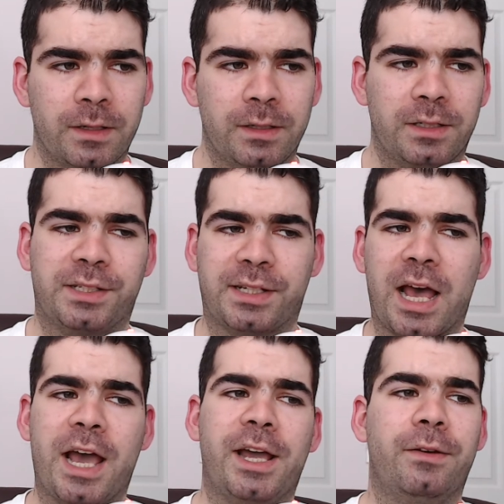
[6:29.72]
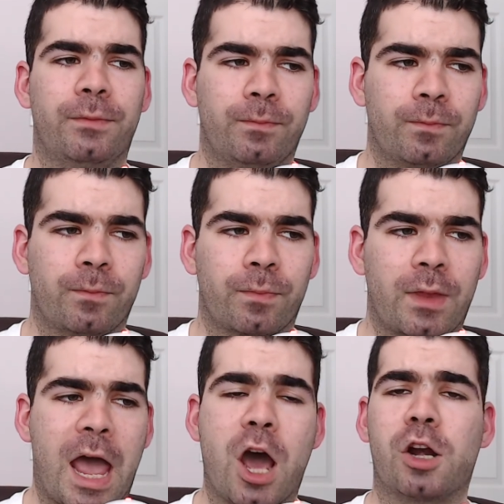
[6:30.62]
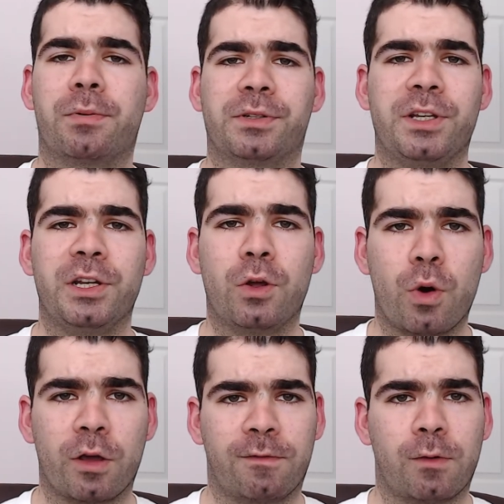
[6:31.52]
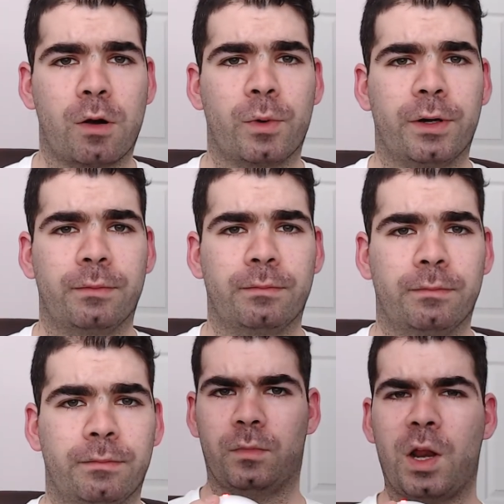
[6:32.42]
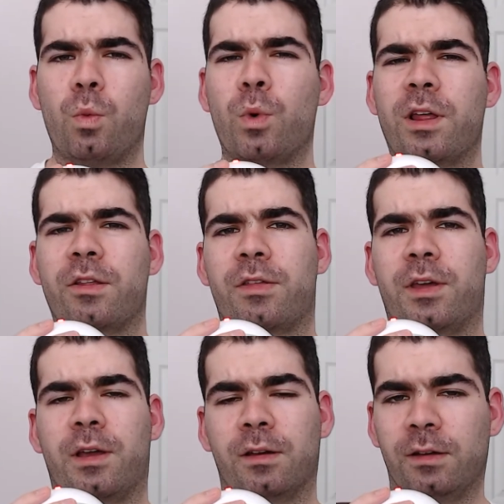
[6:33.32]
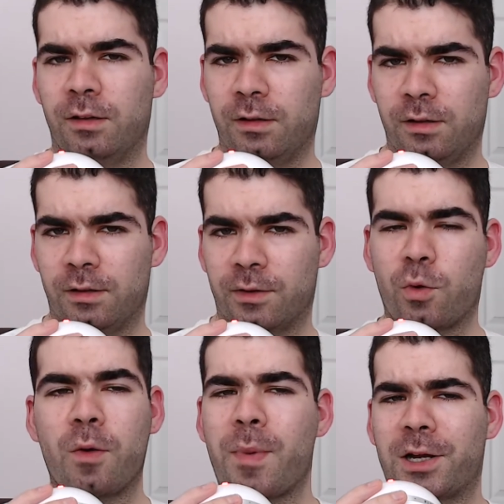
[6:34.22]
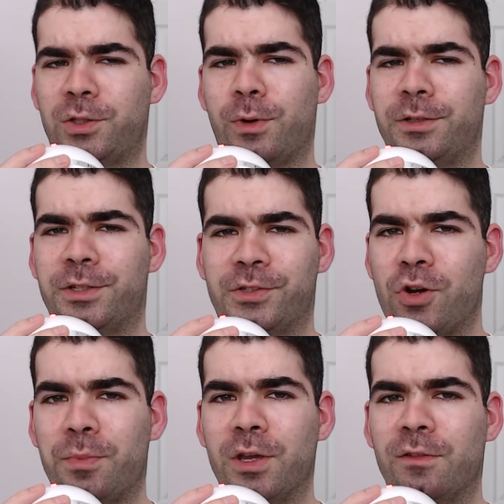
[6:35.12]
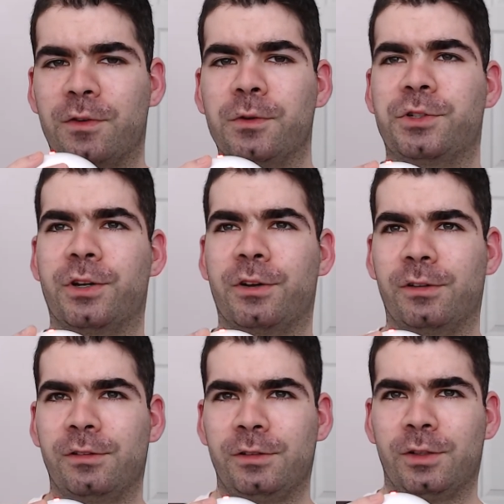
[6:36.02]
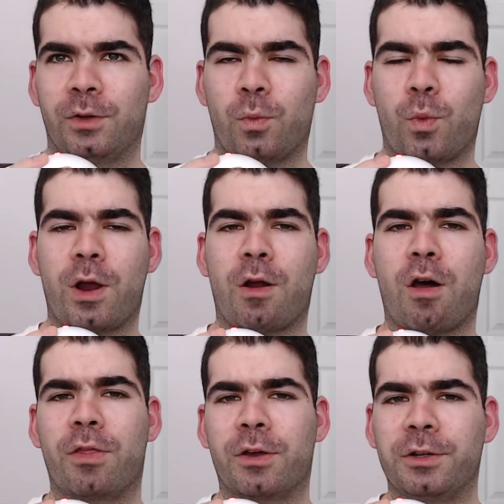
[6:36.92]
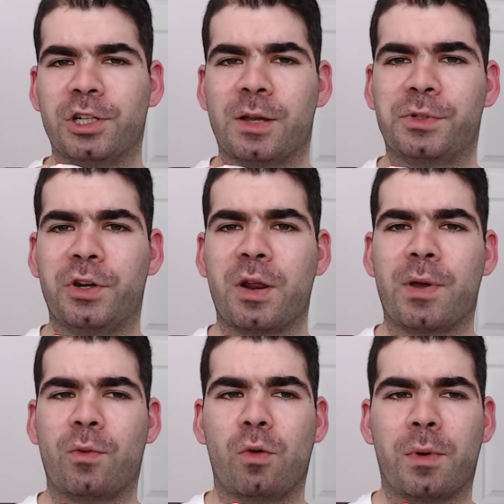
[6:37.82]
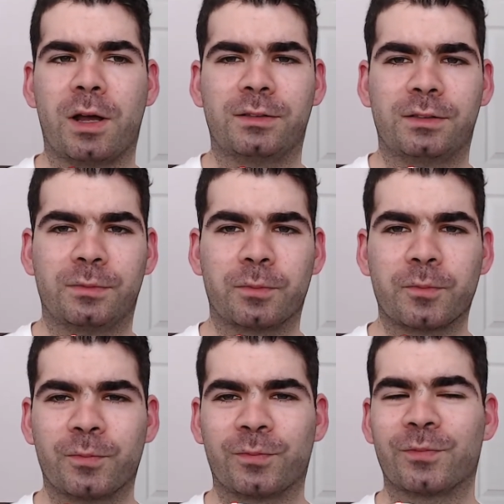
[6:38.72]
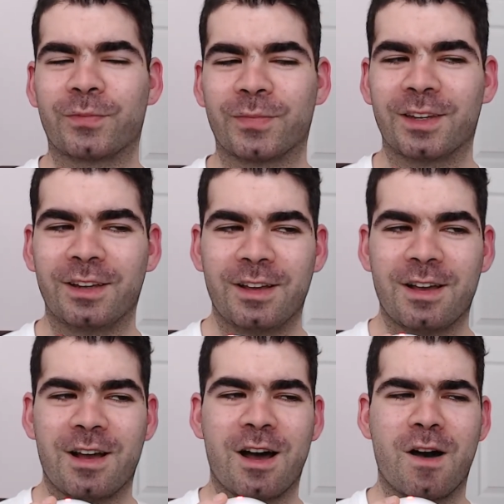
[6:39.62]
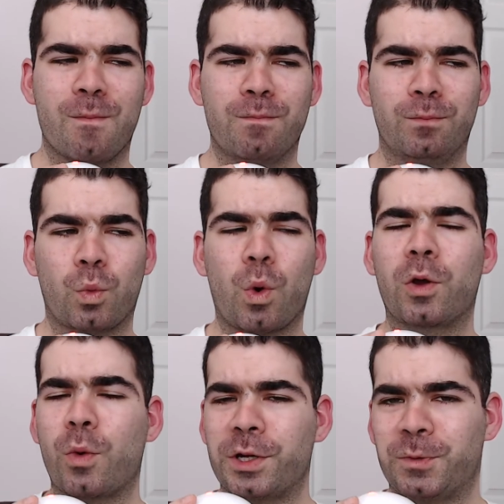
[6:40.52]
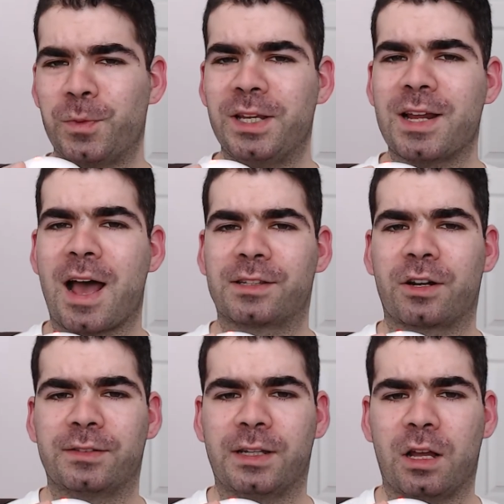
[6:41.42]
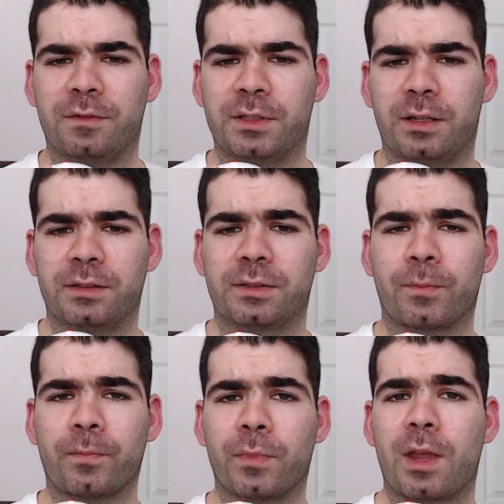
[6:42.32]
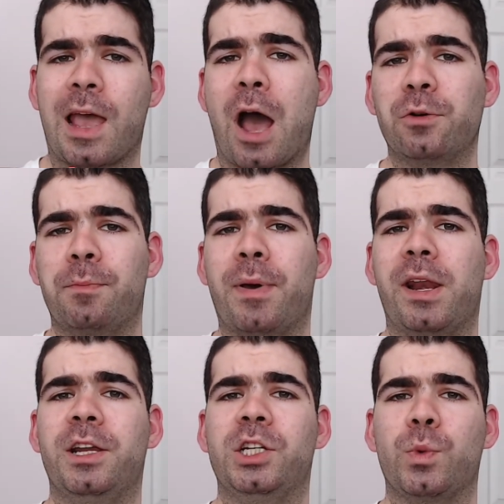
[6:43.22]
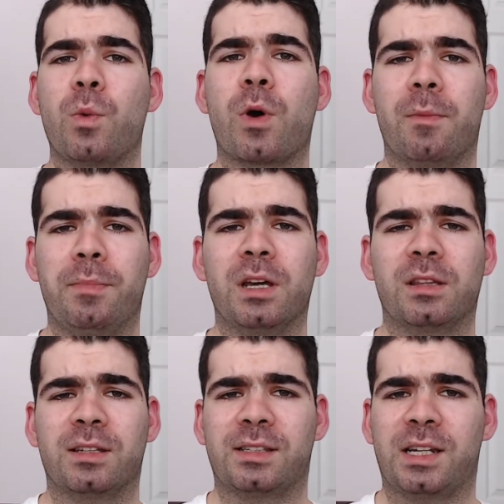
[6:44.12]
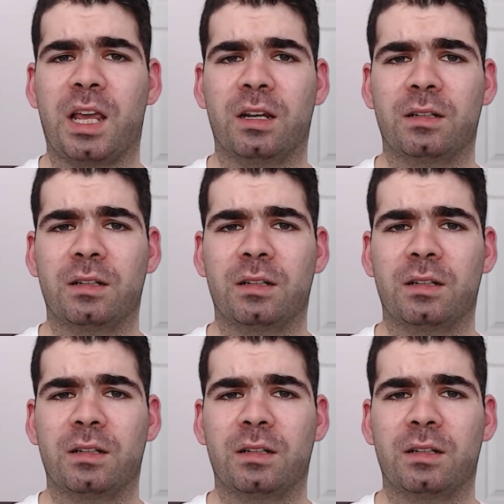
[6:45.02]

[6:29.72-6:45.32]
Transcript: decide how to proceed going forward. And one other thing, going back to our dystopian future where all the good jobs are done by robots, one question we need to ask ourselves is, how dependent do we want to be on the state?